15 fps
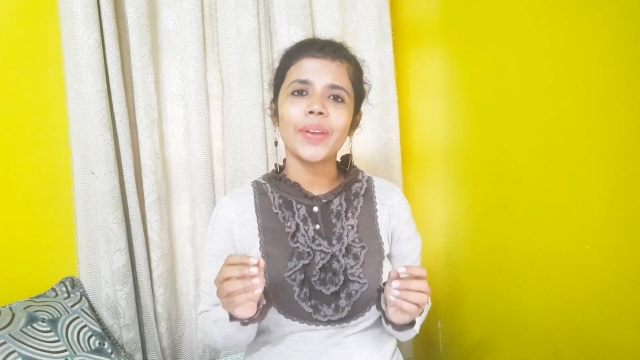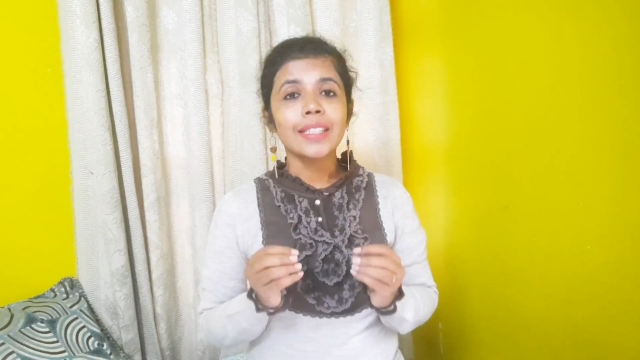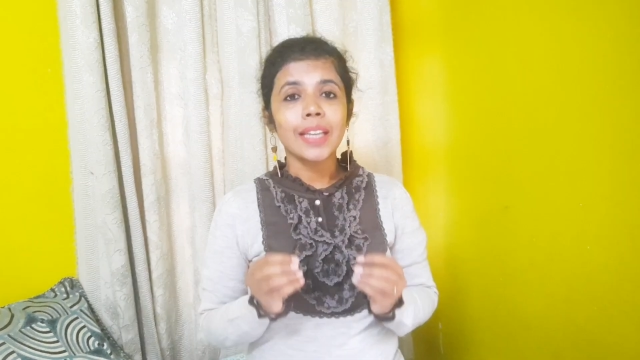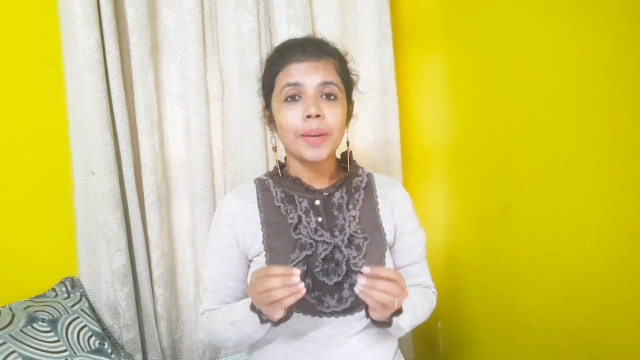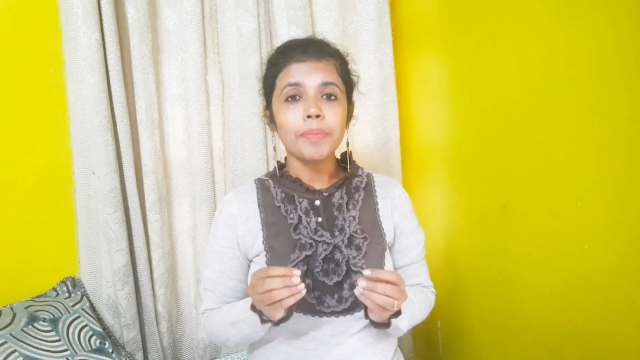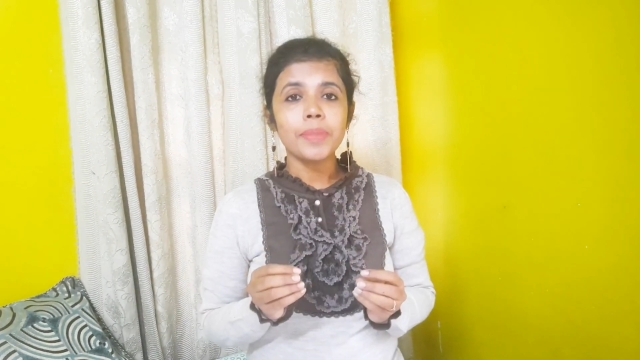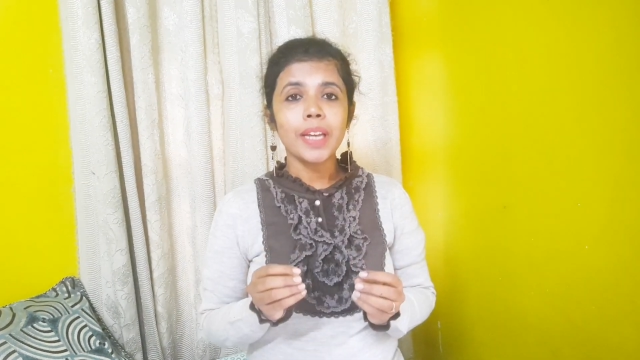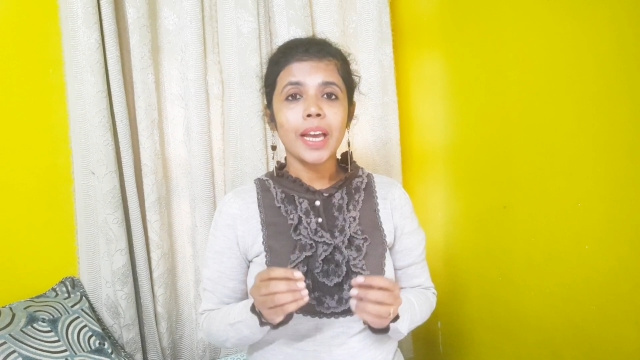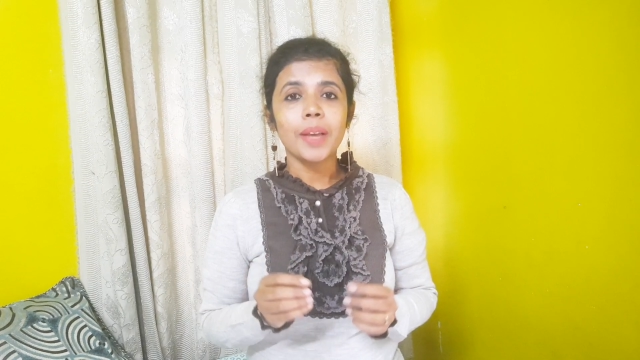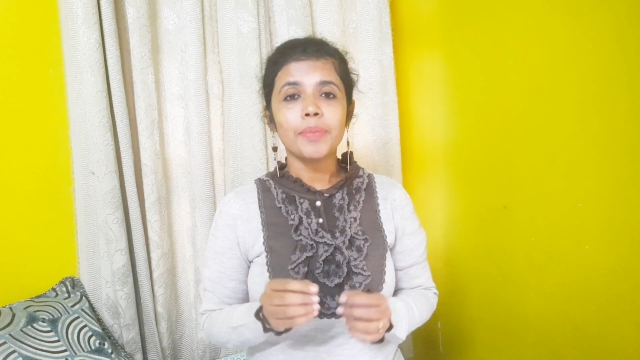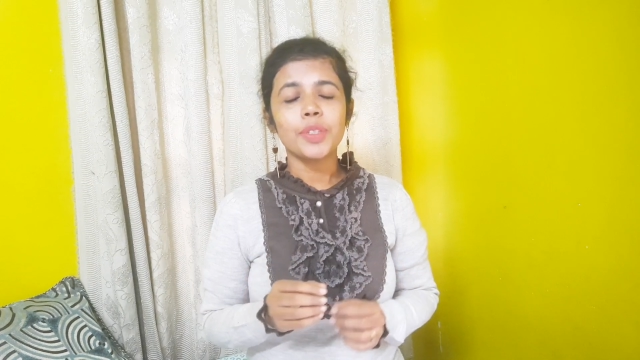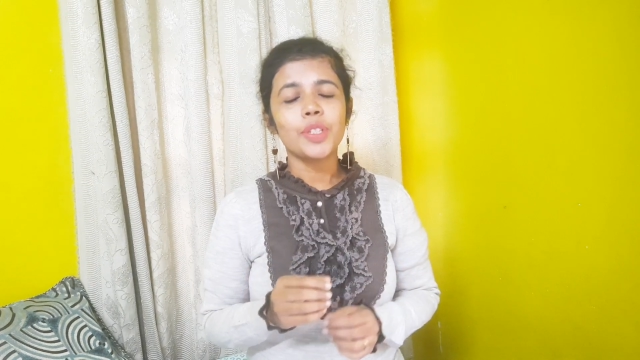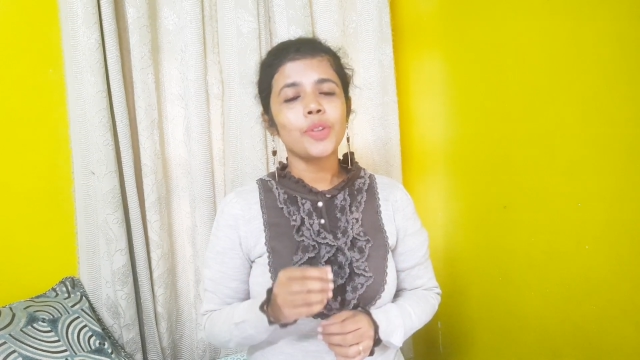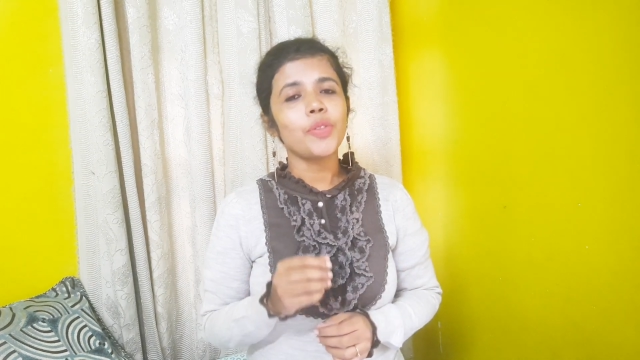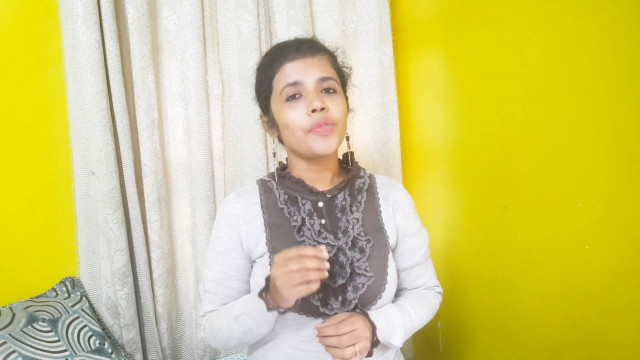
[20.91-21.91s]

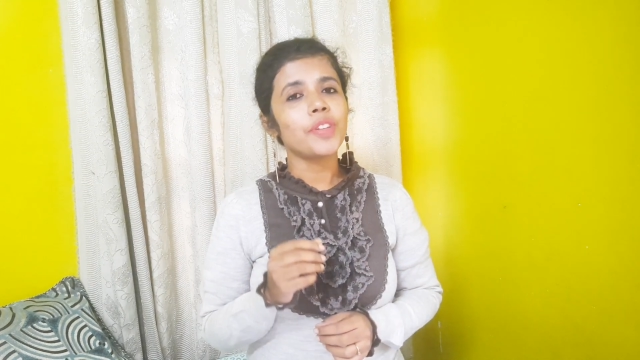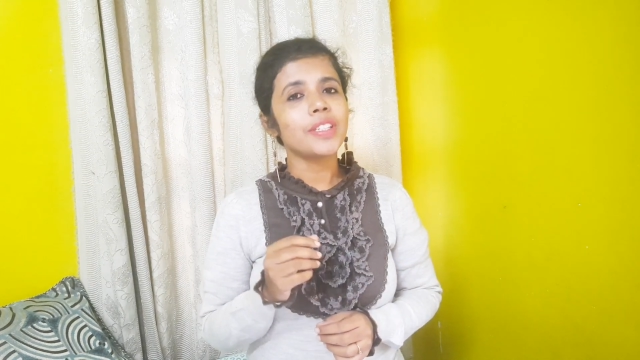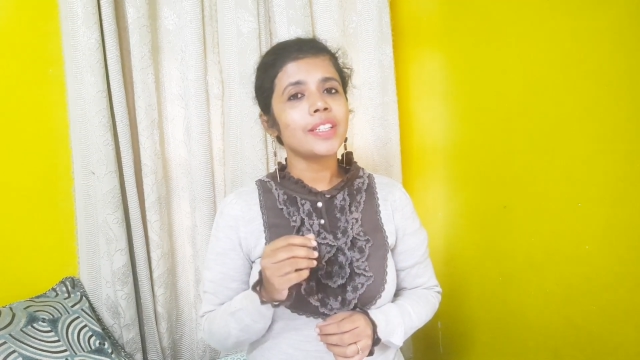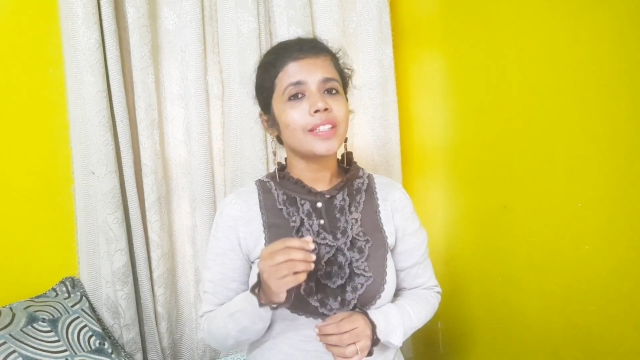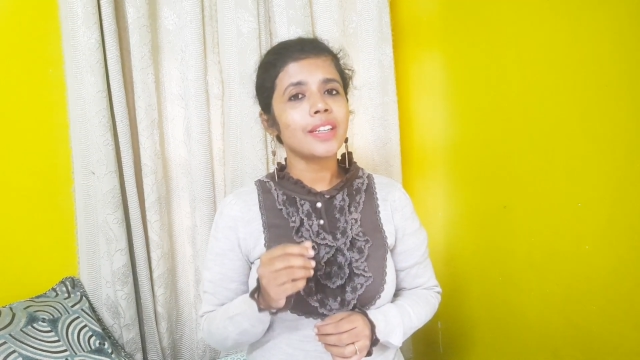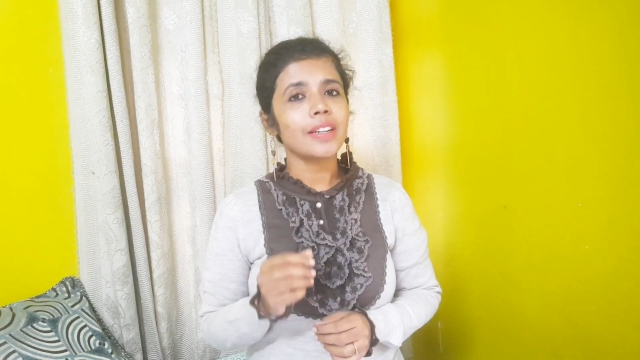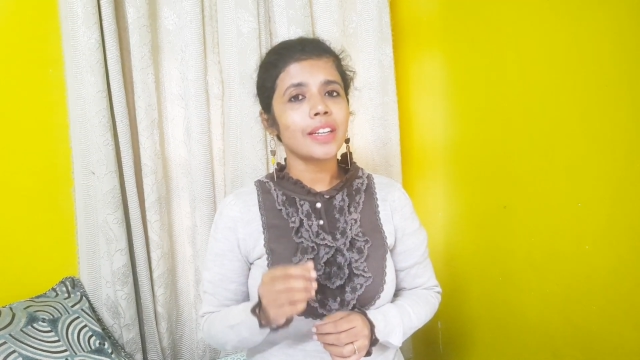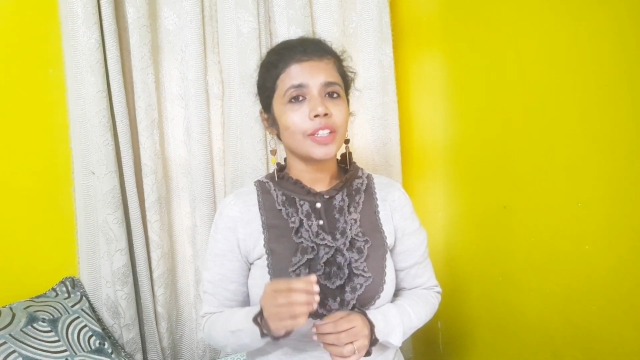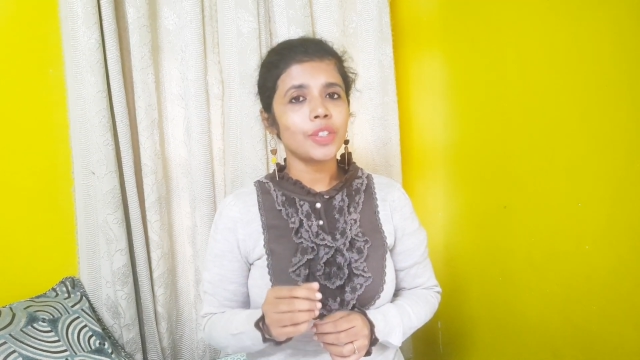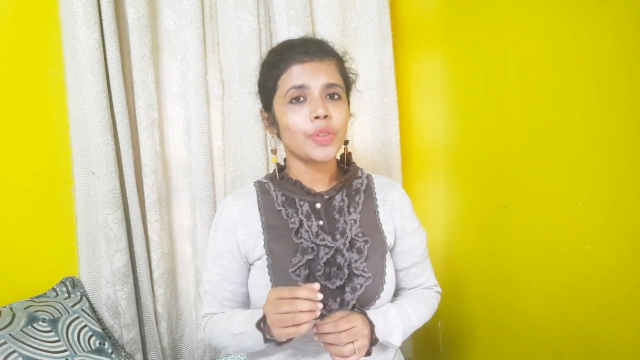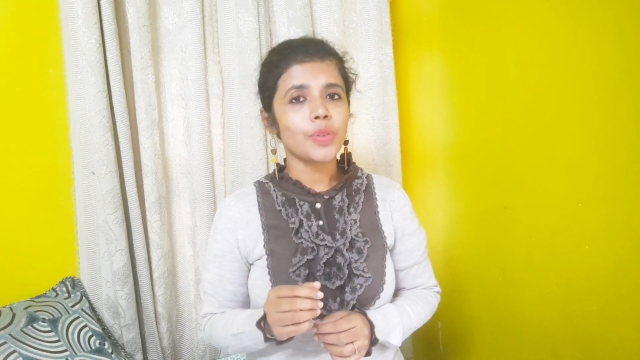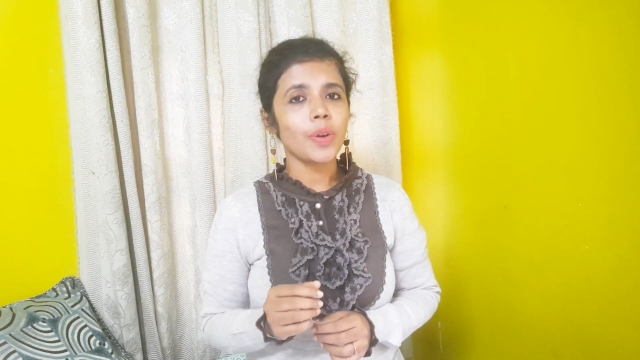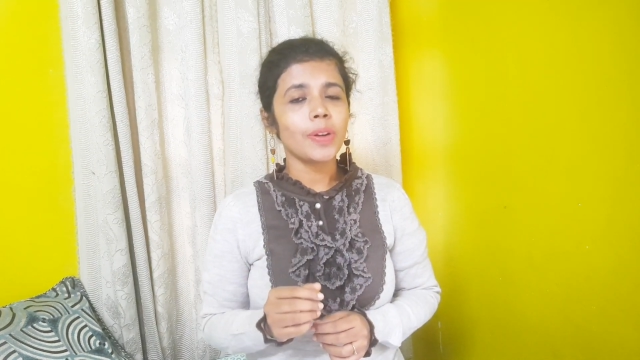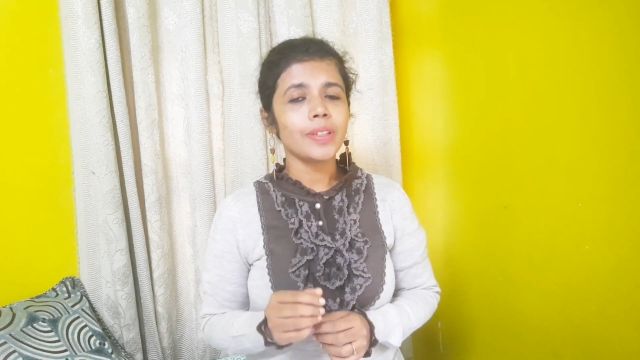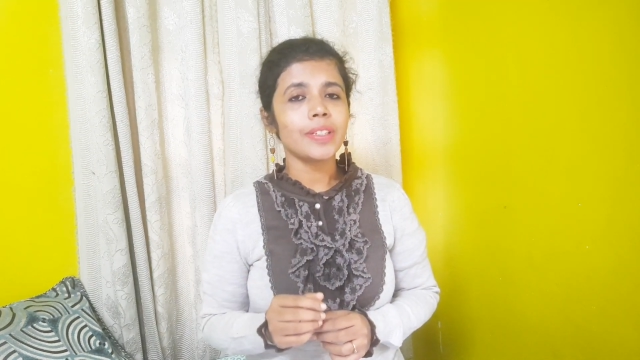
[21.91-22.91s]
Sometimes you visit a
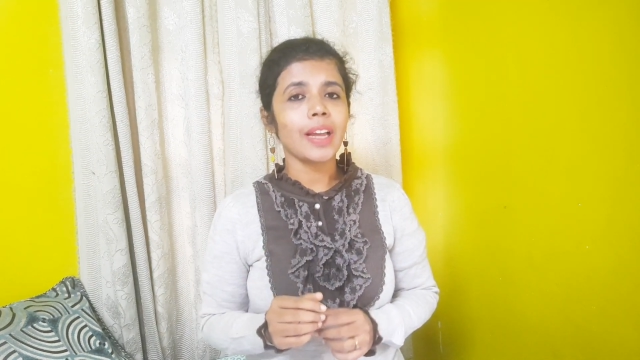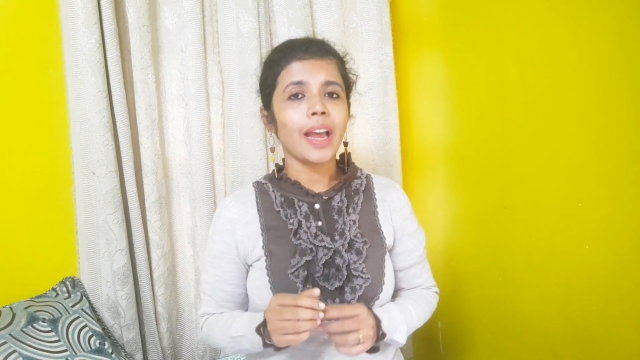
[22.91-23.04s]
restaurant